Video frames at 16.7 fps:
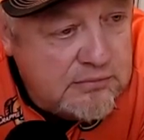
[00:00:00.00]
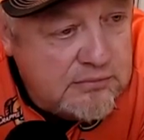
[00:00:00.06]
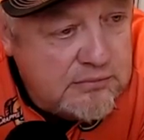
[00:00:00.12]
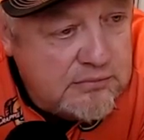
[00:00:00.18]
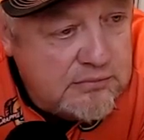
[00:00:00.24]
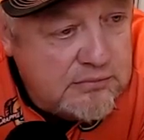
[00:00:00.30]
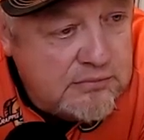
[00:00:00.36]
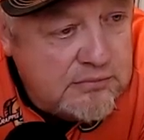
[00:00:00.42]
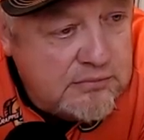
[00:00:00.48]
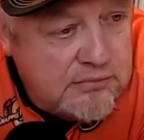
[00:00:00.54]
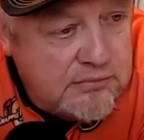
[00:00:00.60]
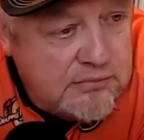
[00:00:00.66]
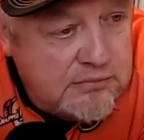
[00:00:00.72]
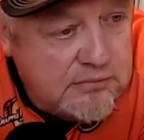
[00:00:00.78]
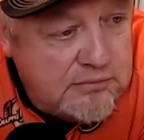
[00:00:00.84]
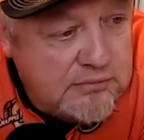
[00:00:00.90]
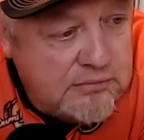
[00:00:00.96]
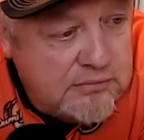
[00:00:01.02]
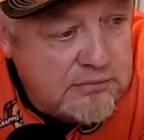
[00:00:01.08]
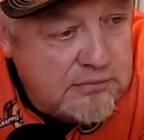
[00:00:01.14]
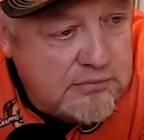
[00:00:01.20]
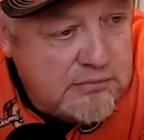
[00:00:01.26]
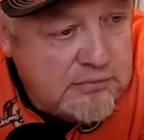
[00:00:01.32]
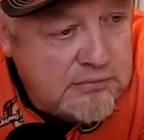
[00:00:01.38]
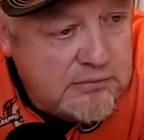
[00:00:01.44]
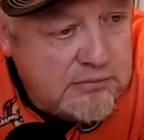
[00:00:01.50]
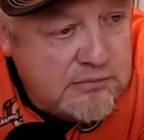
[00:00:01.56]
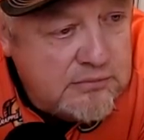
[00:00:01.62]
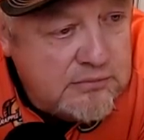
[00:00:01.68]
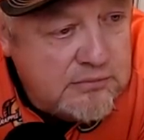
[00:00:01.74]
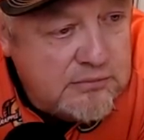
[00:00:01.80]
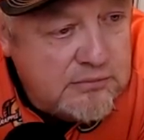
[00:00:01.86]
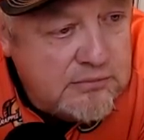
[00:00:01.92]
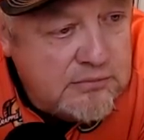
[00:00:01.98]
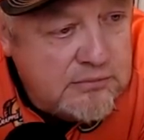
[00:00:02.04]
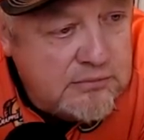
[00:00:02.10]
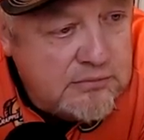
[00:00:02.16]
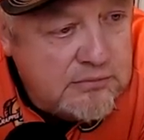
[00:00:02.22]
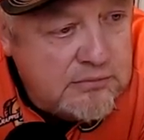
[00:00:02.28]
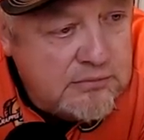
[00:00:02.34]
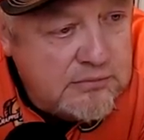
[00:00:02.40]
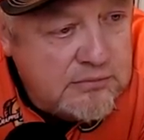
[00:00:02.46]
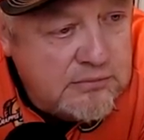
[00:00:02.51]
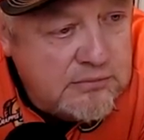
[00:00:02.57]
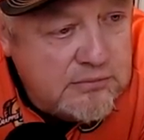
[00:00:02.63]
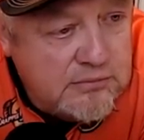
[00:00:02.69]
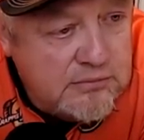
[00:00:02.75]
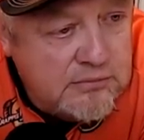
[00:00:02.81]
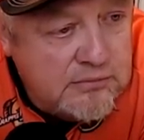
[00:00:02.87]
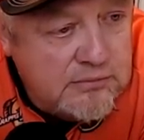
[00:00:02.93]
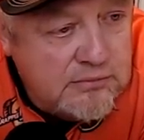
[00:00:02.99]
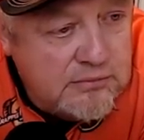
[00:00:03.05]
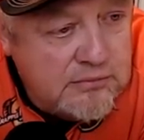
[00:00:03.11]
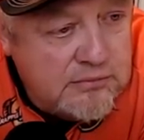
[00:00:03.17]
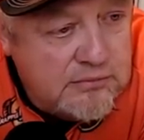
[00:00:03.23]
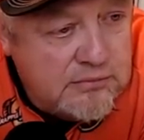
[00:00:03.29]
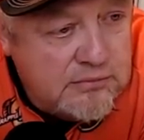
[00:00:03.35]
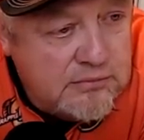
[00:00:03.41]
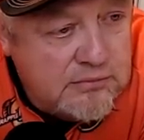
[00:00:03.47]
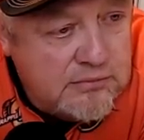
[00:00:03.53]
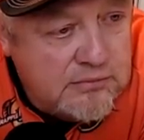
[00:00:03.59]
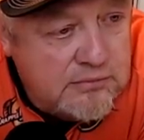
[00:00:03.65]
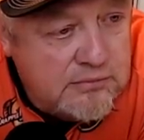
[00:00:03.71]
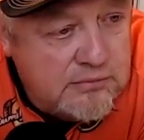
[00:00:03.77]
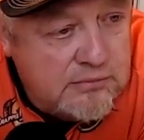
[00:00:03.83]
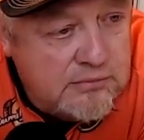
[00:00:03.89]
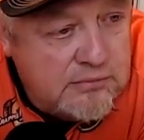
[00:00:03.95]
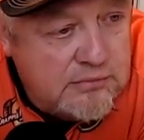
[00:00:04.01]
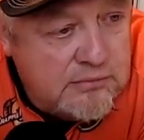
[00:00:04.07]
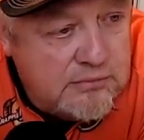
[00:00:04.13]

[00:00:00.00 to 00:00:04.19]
(not speaking)